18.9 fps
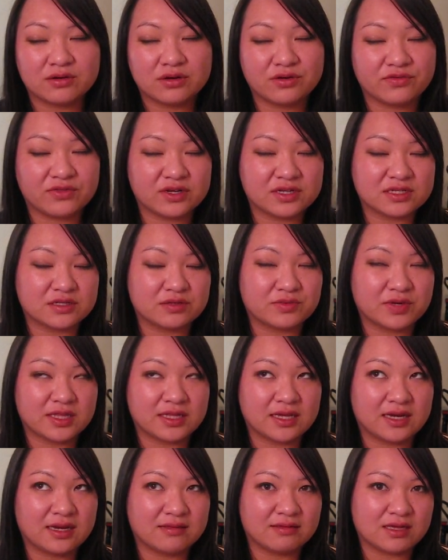don't know if there's
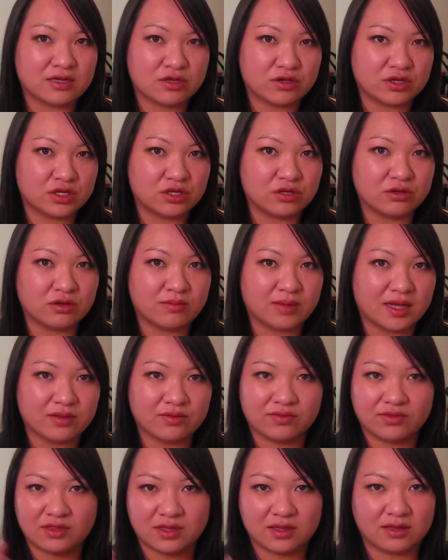really anything you can do
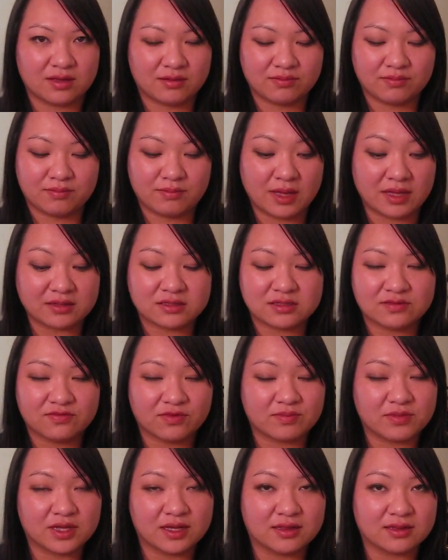about the mess
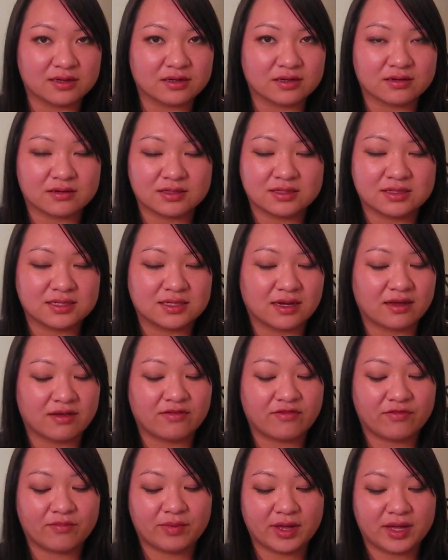from the glitter and
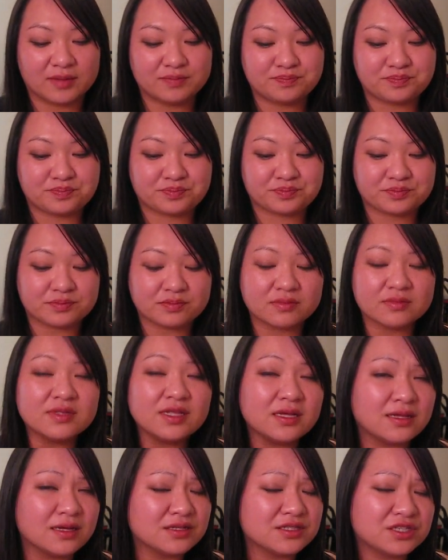stuff, but
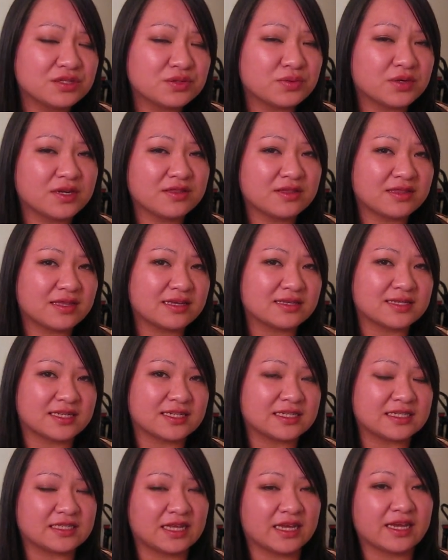that was just one of the things I
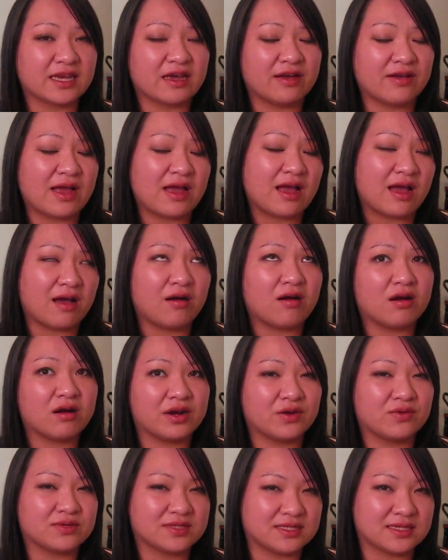didn't like, how
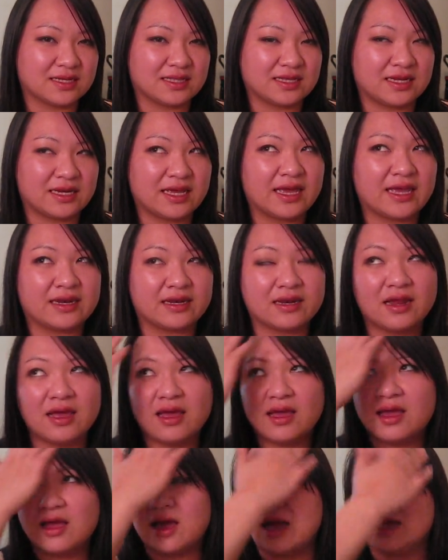hard it was to clean it, and
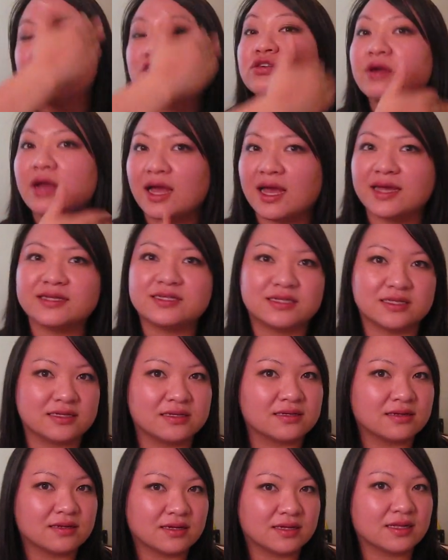I tried
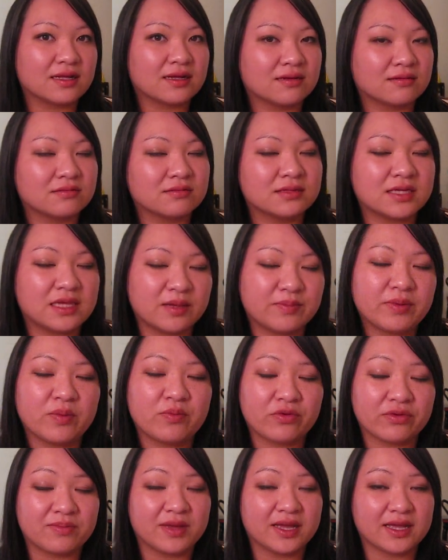to keep
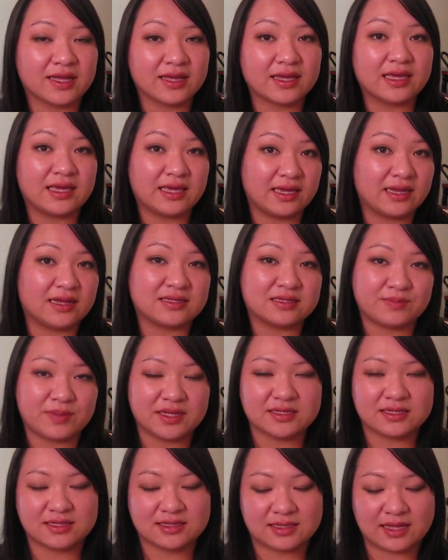up with my kit as
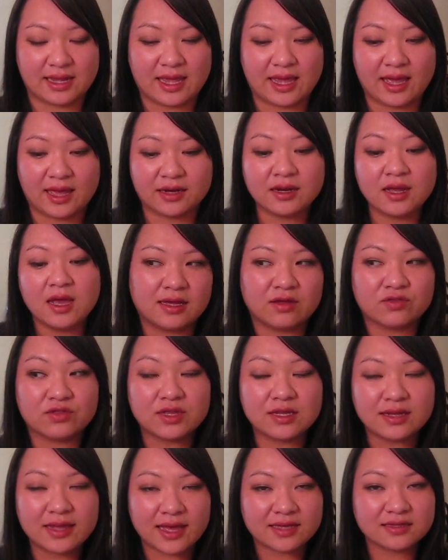best as I can. Now,
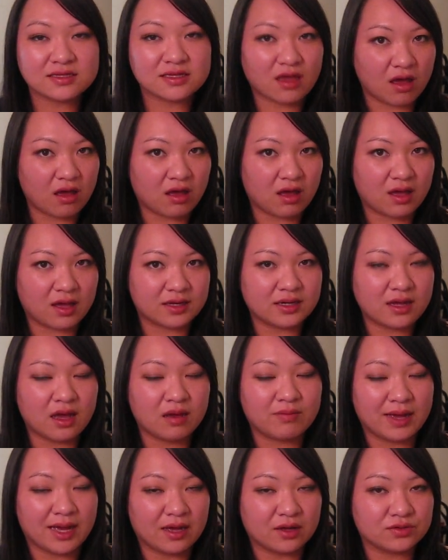the last con
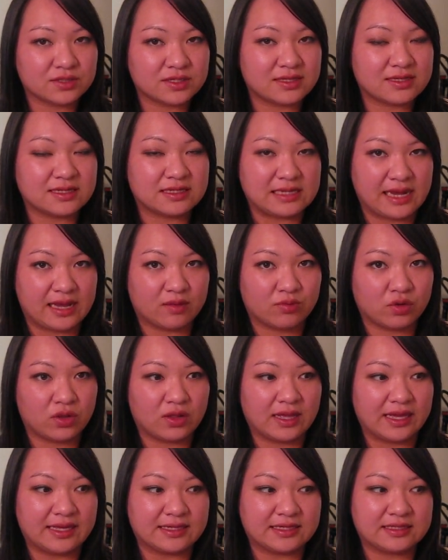about the
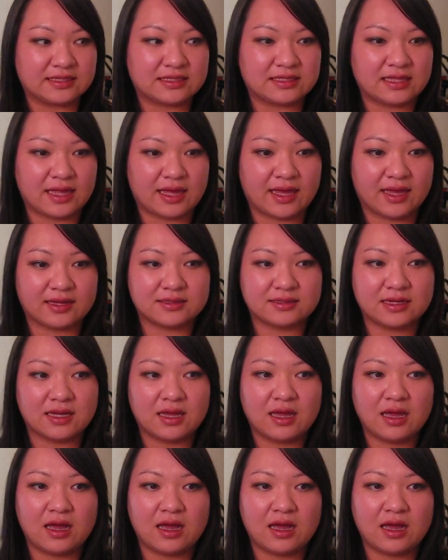table is that,